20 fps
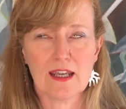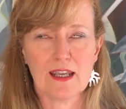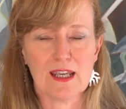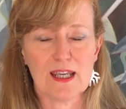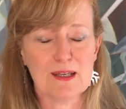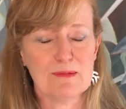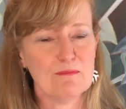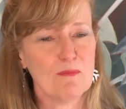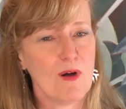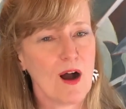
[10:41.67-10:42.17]

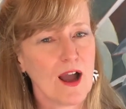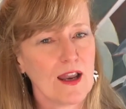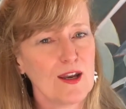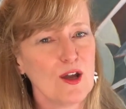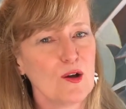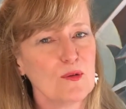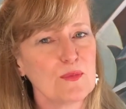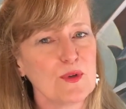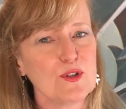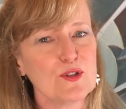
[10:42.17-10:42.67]
it might
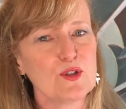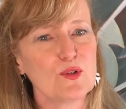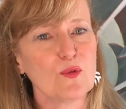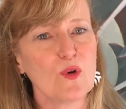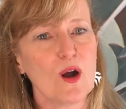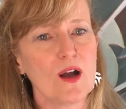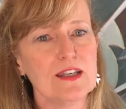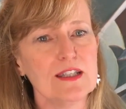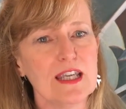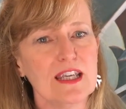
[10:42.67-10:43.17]
help you to
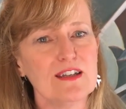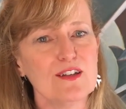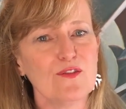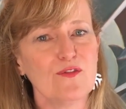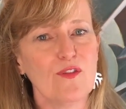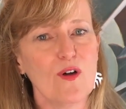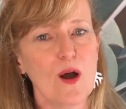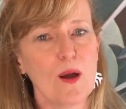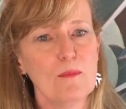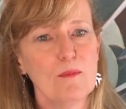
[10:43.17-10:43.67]

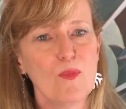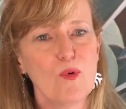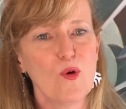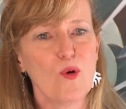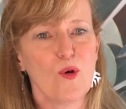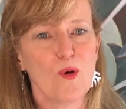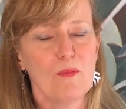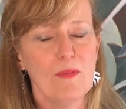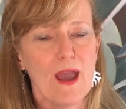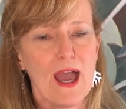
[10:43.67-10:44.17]
identify
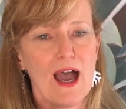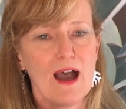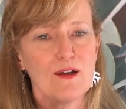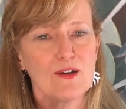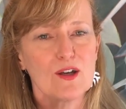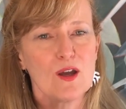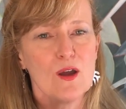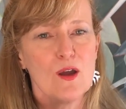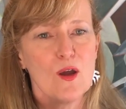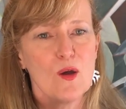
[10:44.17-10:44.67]
more about
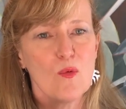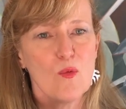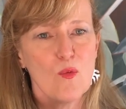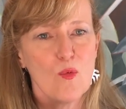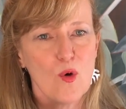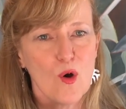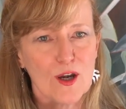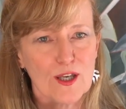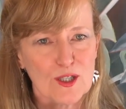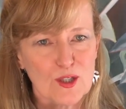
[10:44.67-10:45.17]

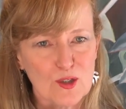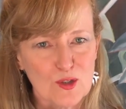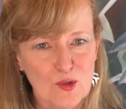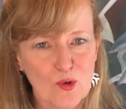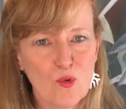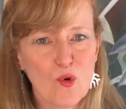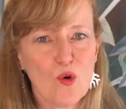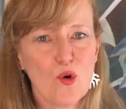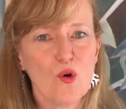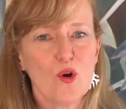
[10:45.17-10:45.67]
what
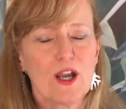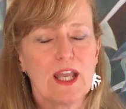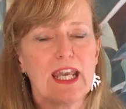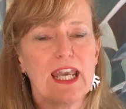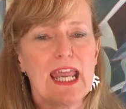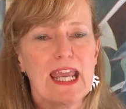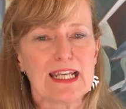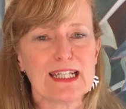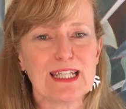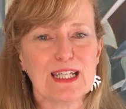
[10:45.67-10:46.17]
you're
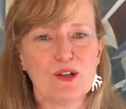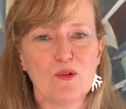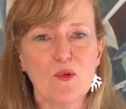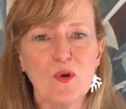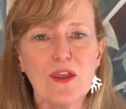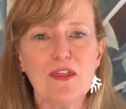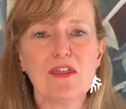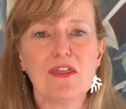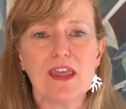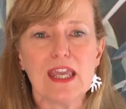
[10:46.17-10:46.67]
connecting
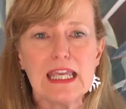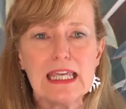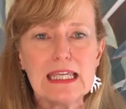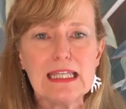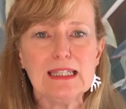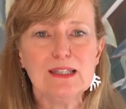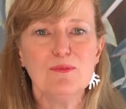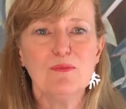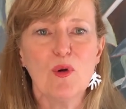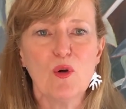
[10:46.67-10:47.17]
with
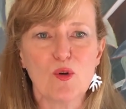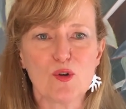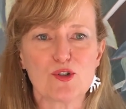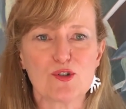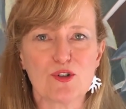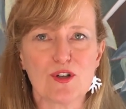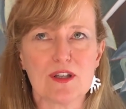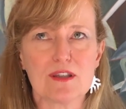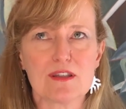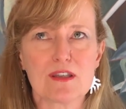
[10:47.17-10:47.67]
in
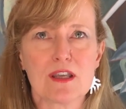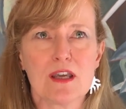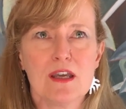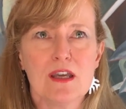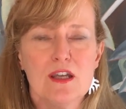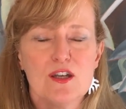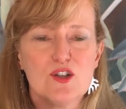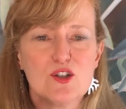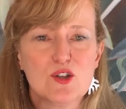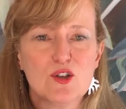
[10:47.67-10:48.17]
portraits.
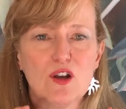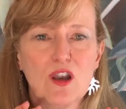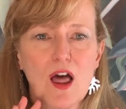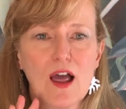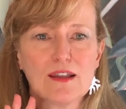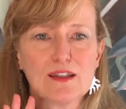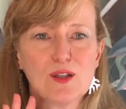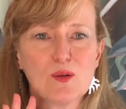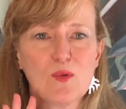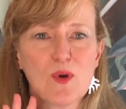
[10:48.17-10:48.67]
Do you
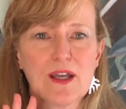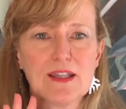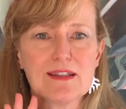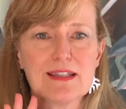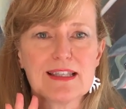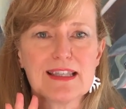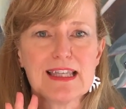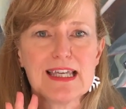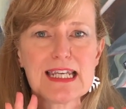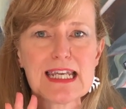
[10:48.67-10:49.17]
like the
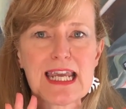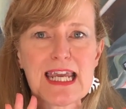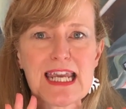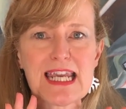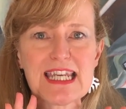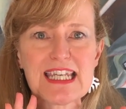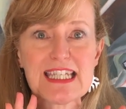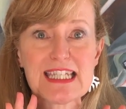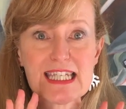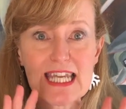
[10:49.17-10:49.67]
ones that
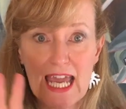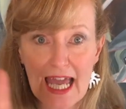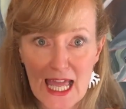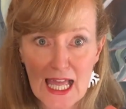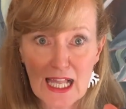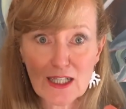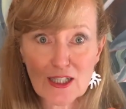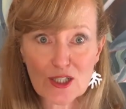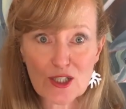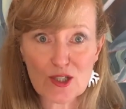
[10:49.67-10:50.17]

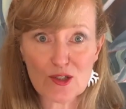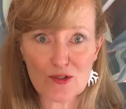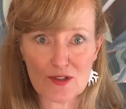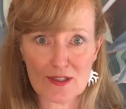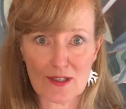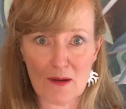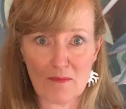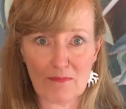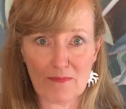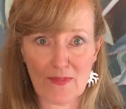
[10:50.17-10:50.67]
tell you
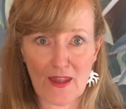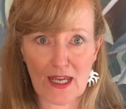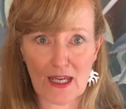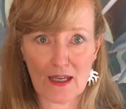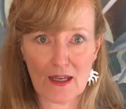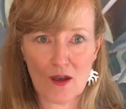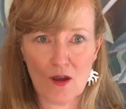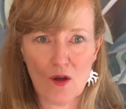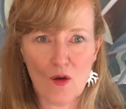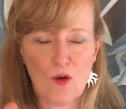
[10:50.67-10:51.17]

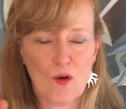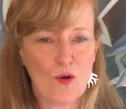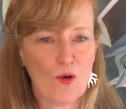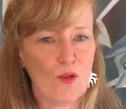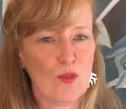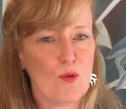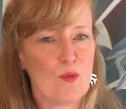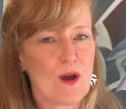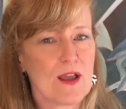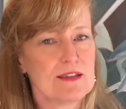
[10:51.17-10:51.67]
something, or
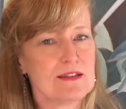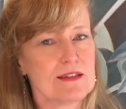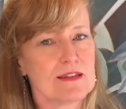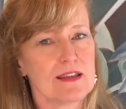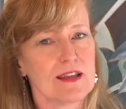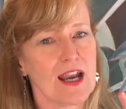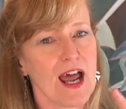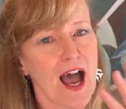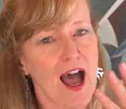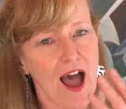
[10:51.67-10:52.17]
the ones
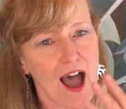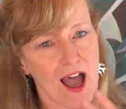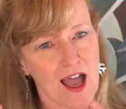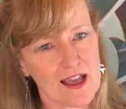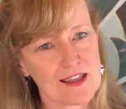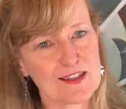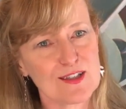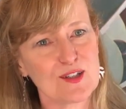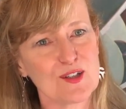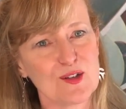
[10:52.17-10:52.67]
that
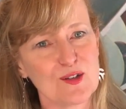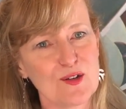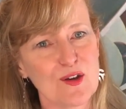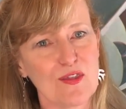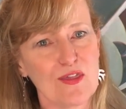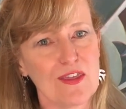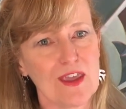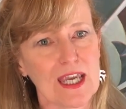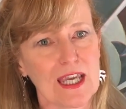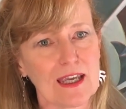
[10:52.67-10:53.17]
ask you to
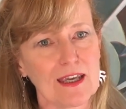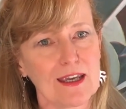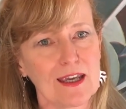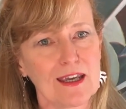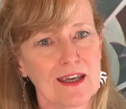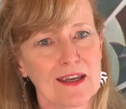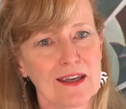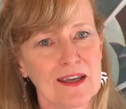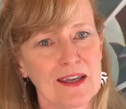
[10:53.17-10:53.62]
think?